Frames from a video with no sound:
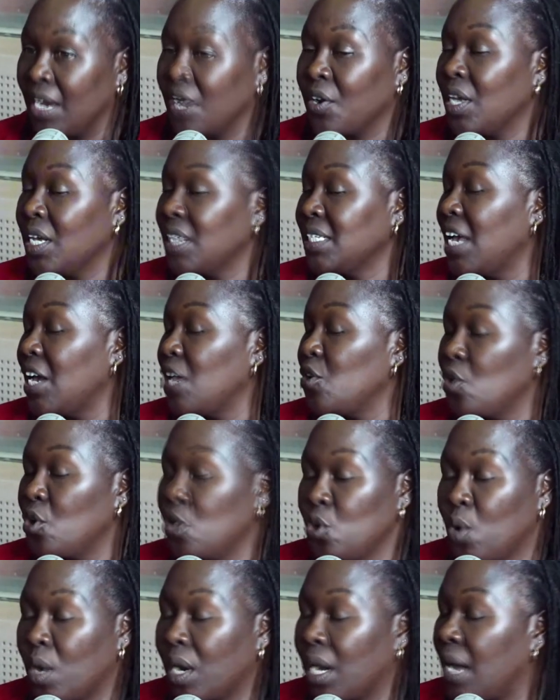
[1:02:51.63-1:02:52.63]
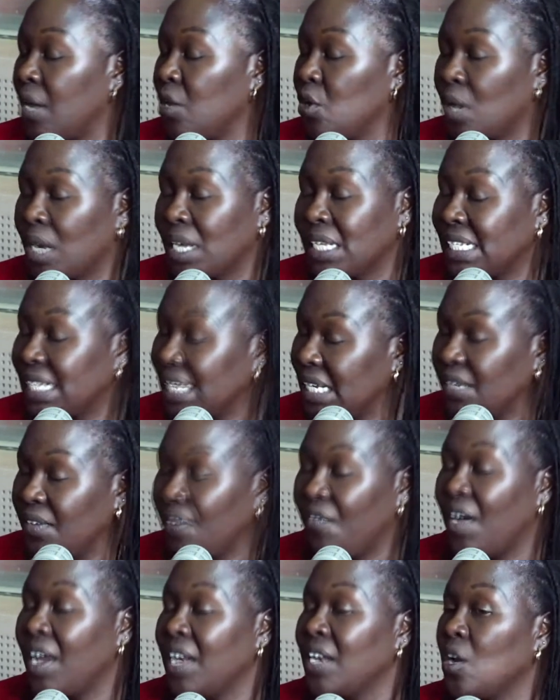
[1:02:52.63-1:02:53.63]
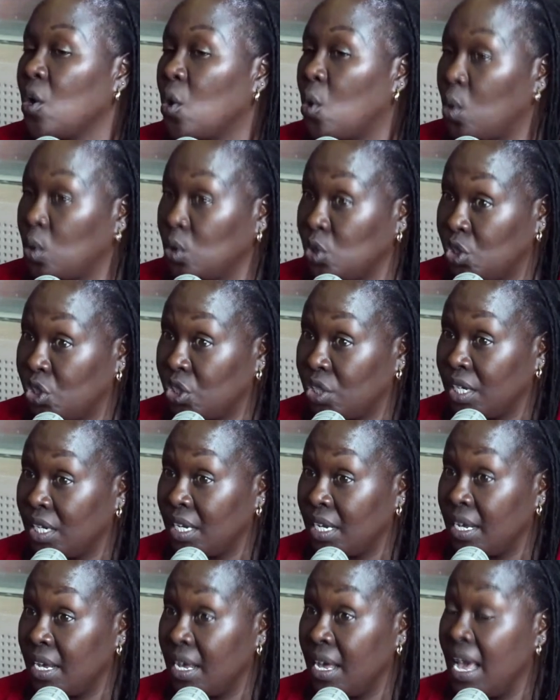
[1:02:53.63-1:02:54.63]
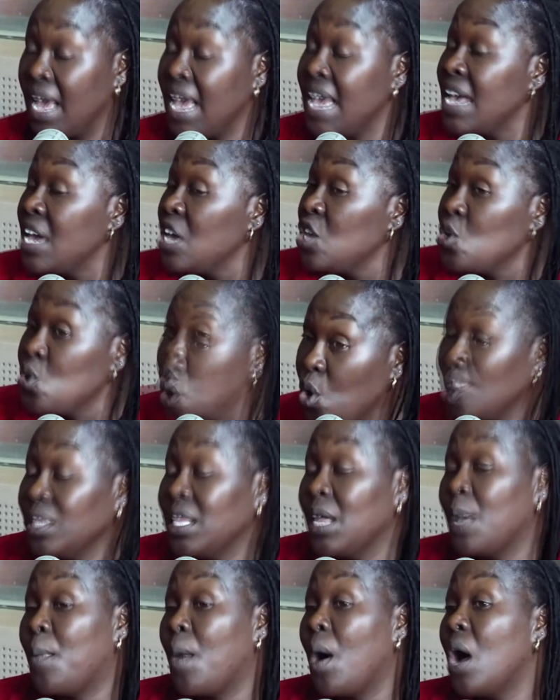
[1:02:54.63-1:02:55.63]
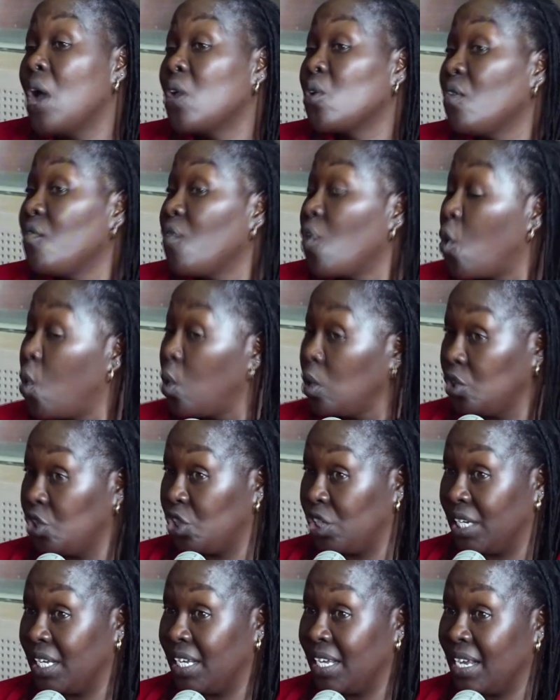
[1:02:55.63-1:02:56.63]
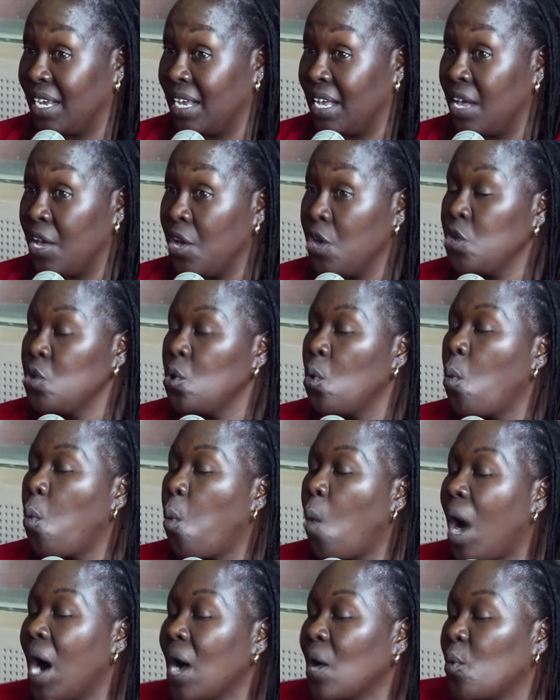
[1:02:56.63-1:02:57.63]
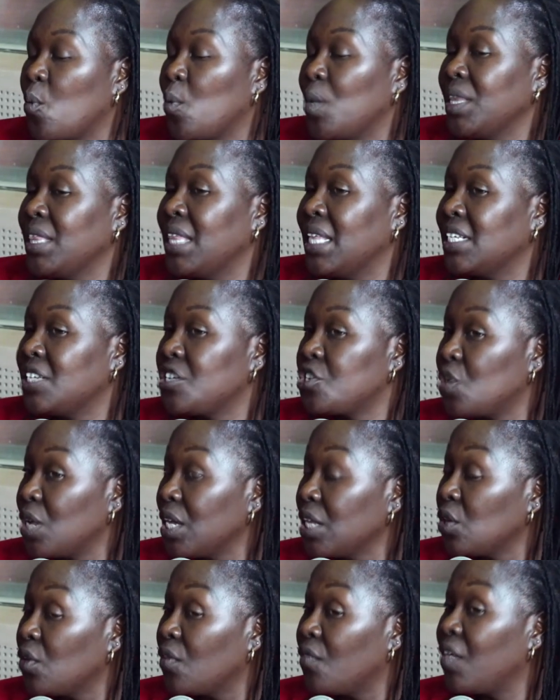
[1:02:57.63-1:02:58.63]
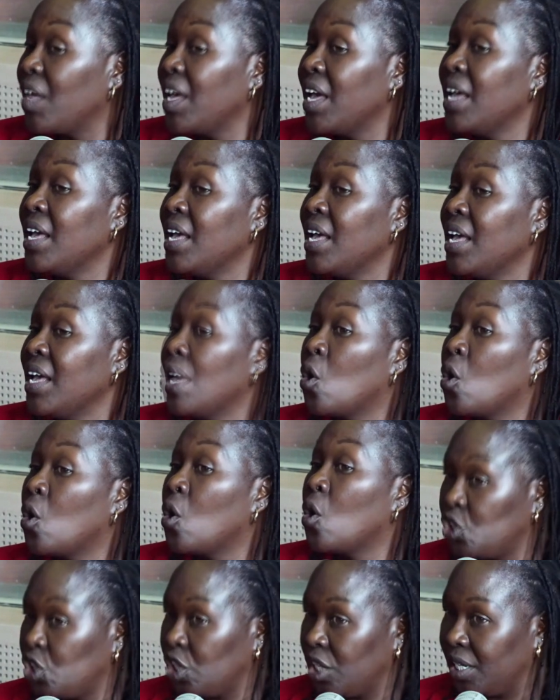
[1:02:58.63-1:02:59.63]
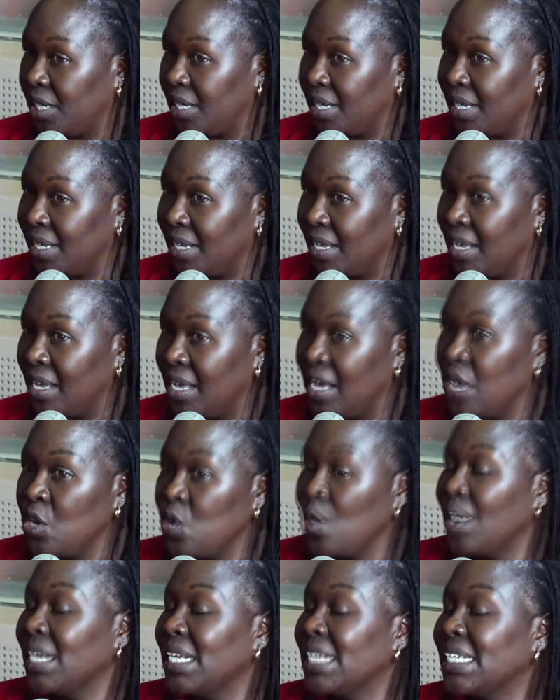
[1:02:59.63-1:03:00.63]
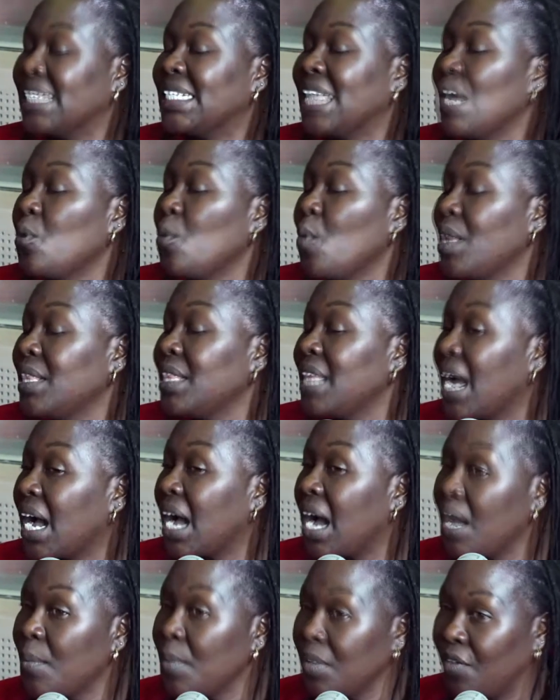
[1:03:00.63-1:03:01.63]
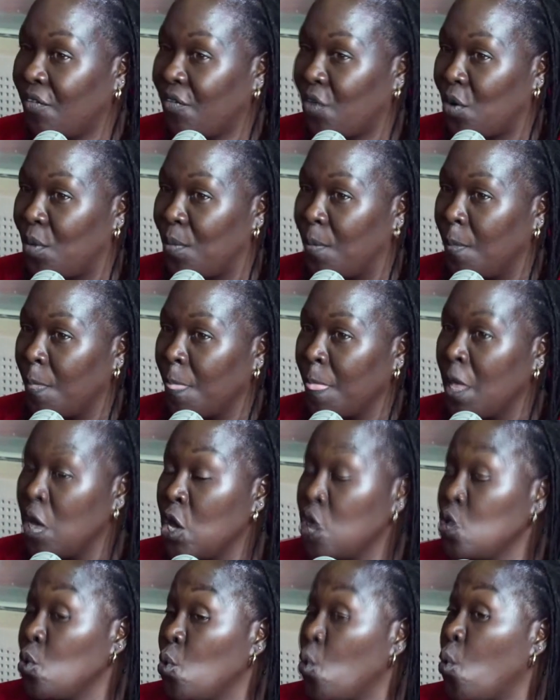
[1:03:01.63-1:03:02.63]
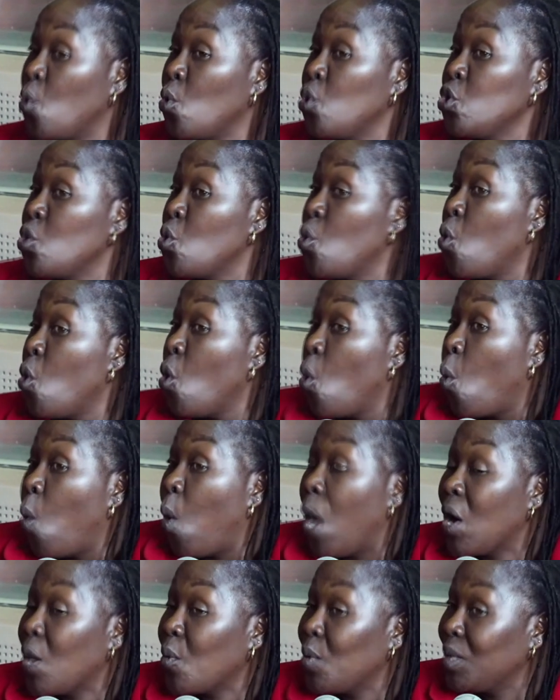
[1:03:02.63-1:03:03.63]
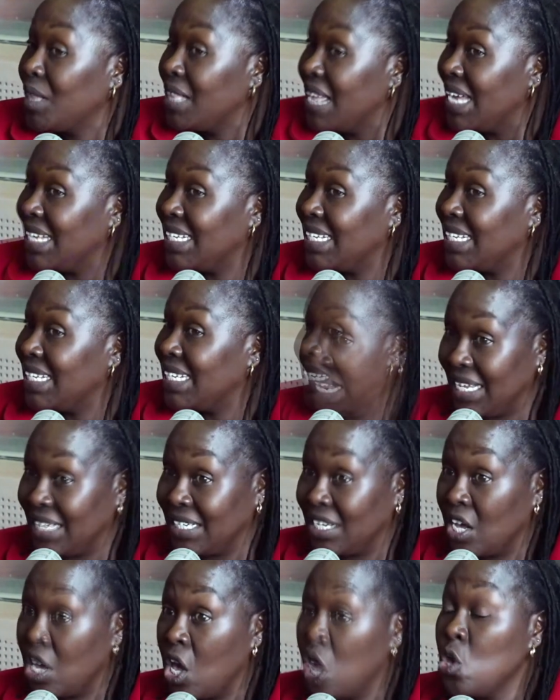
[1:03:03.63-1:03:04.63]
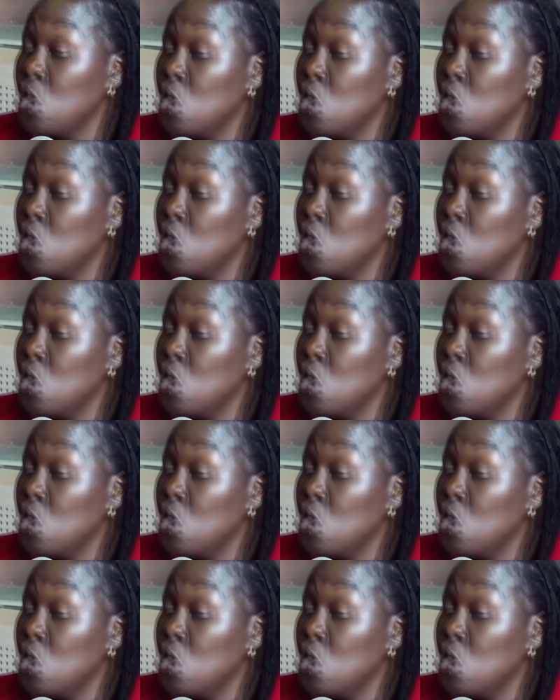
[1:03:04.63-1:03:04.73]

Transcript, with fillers: Grace, I know you're a, you're a certified coach. Yes, I am. You know the power of coaching. Yes. You work with the strength of the coachee. Mm. You understand where they're coming from. You you work with their talent.